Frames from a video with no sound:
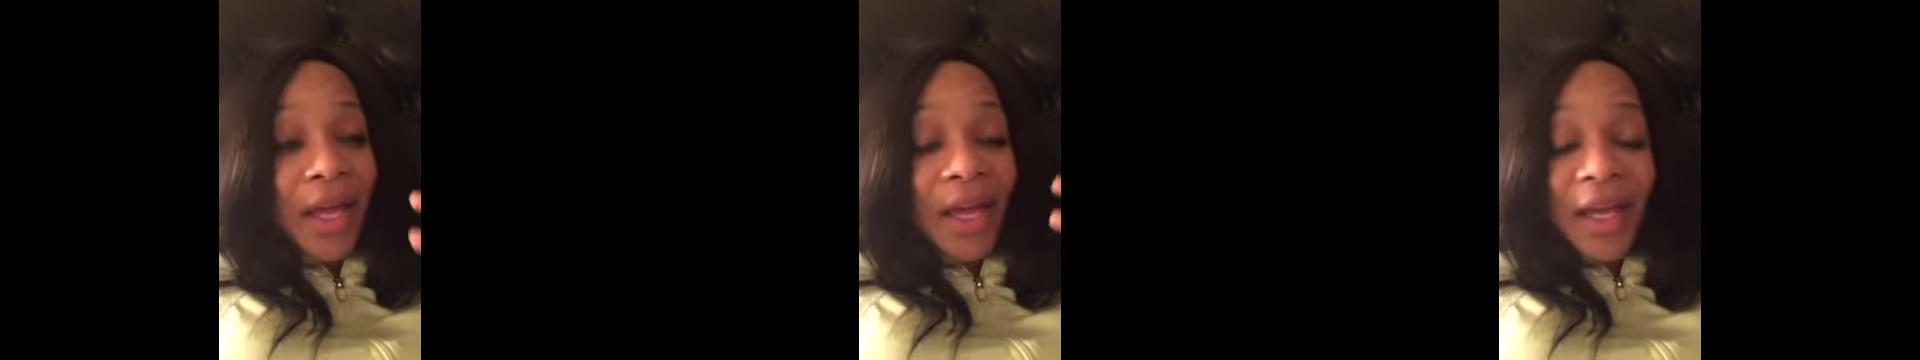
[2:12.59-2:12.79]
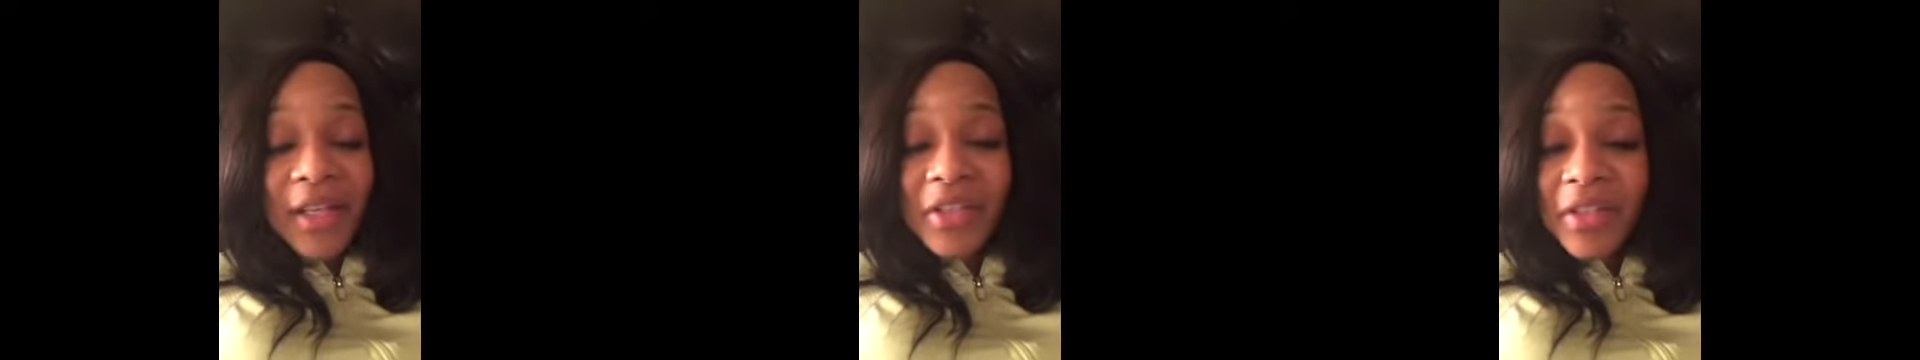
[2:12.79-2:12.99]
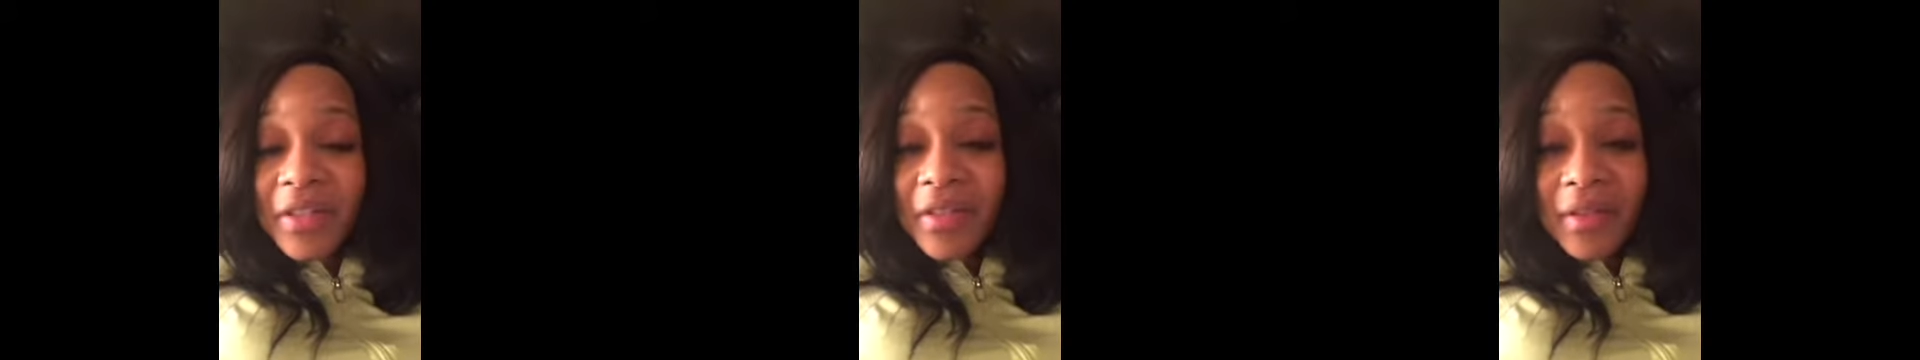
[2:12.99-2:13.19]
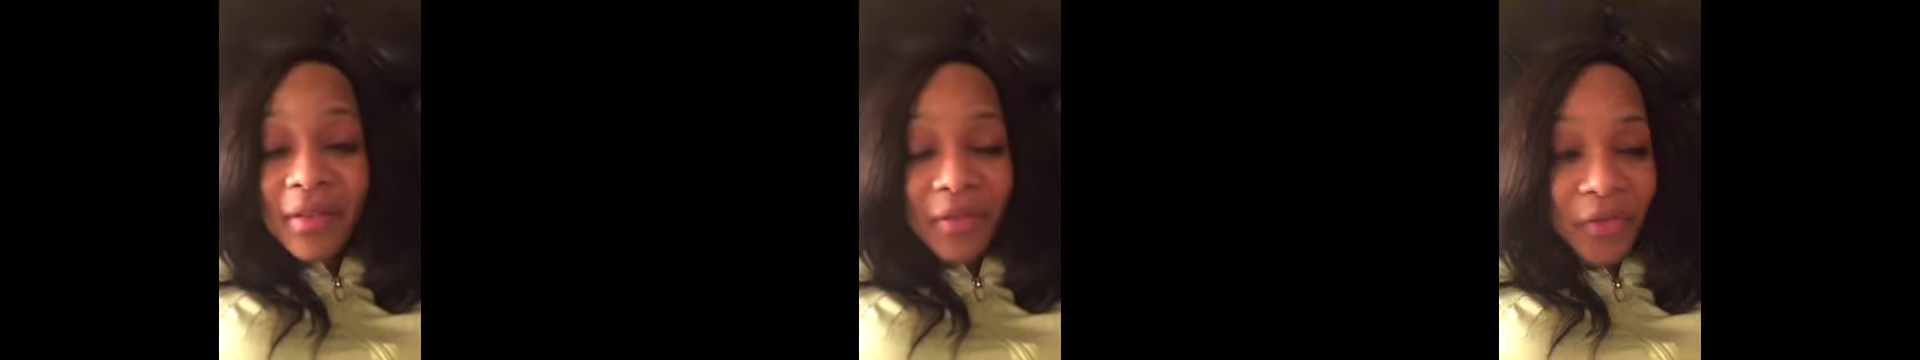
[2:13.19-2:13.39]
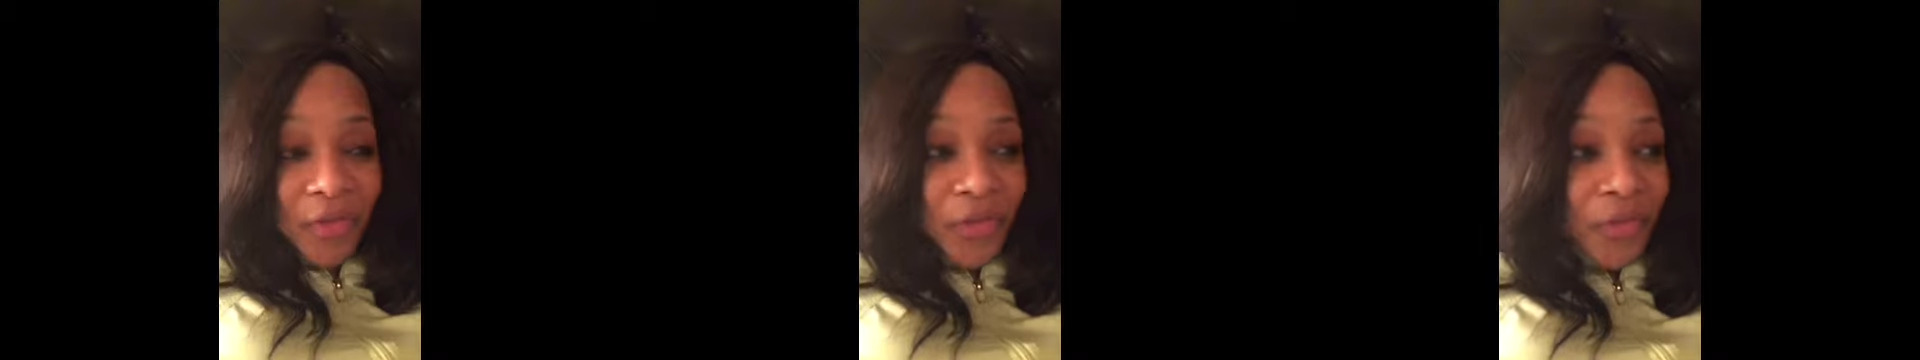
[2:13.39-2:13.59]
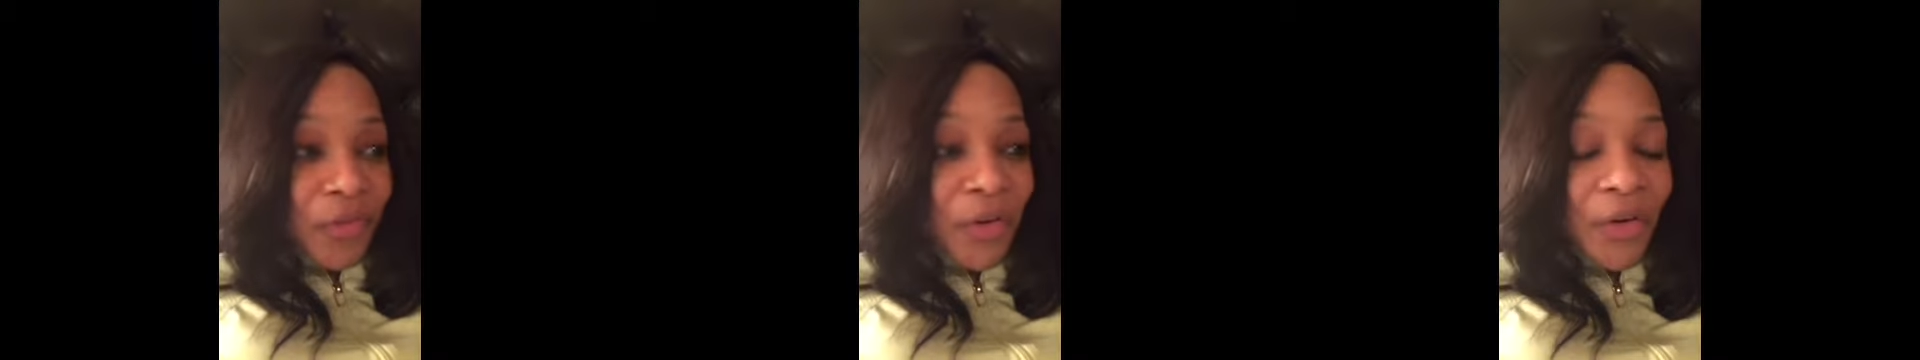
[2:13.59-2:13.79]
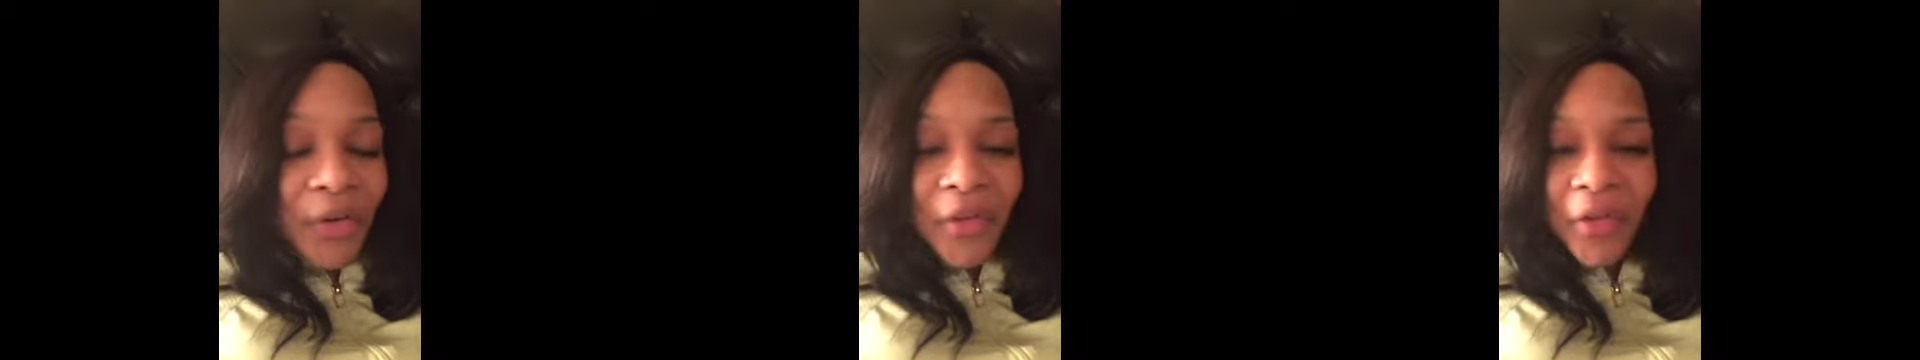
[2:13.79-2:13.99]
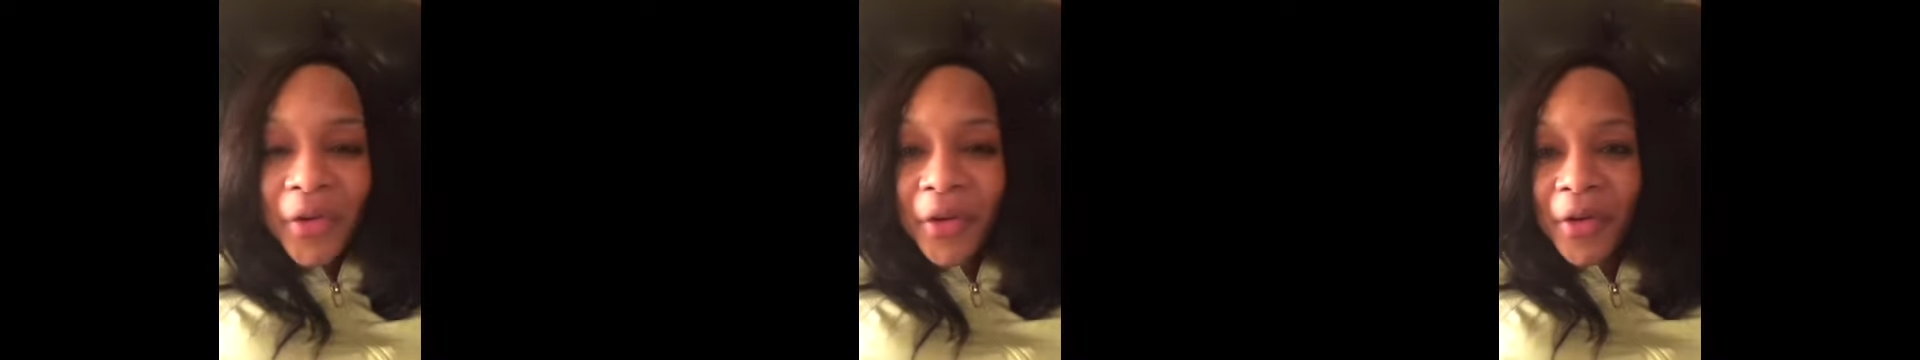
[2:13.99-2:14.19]
It just
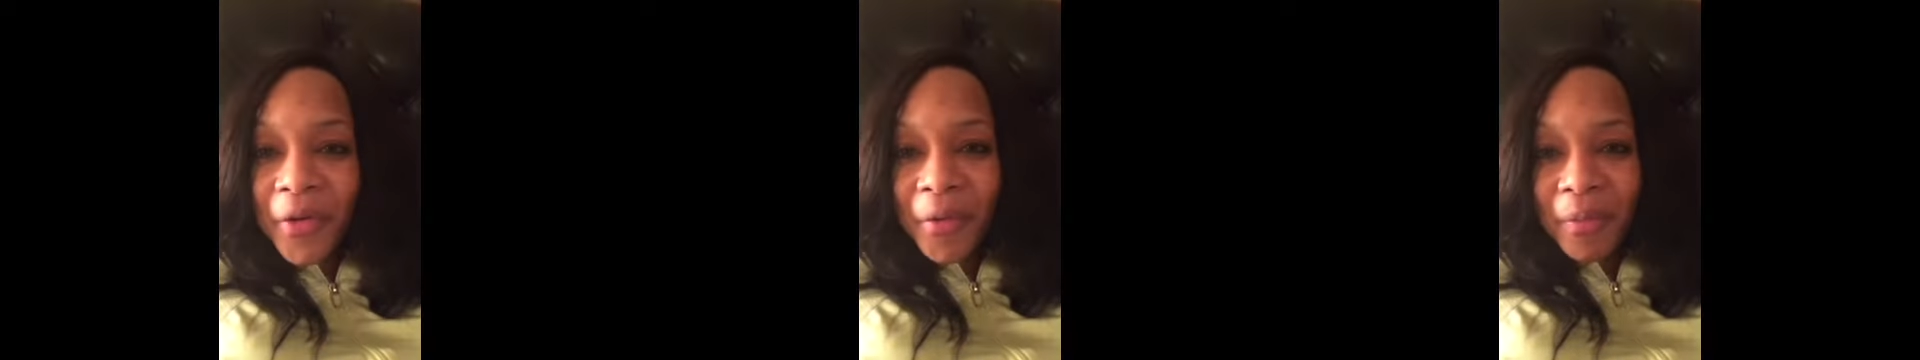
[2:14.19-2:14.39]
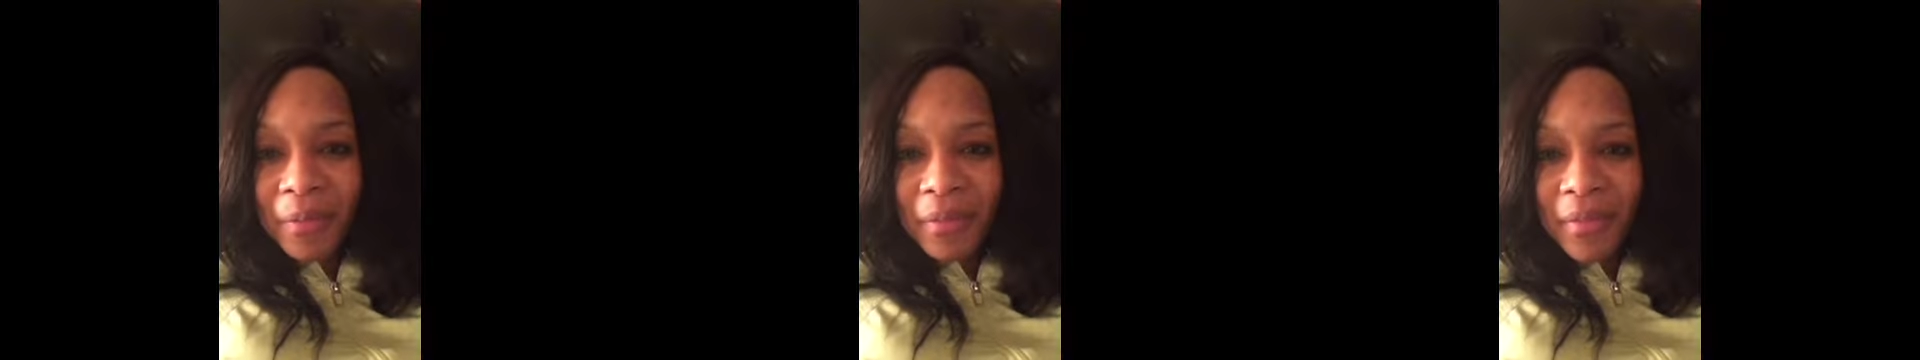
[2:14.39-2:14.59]
further